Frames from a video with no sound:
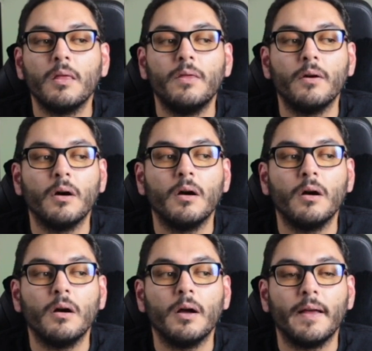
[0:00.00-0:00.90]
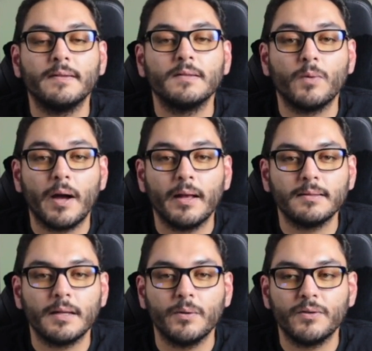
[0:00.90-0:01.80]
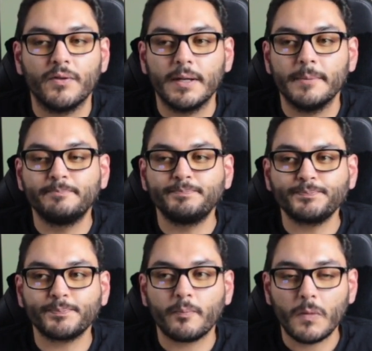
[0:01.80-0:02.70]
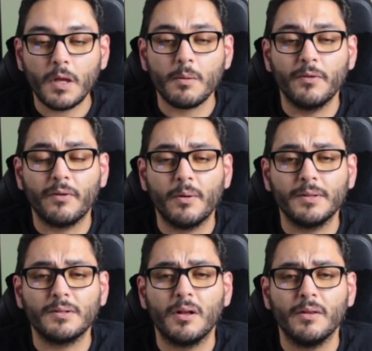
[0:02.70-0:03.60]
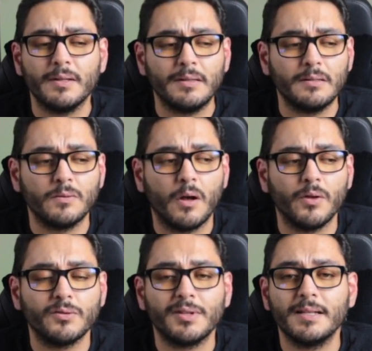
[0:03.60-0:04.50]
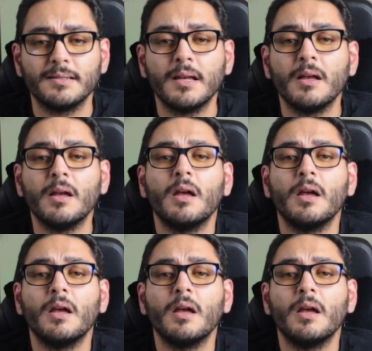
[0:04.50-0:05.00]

and this is why I said it was funny before I went to all those tangents,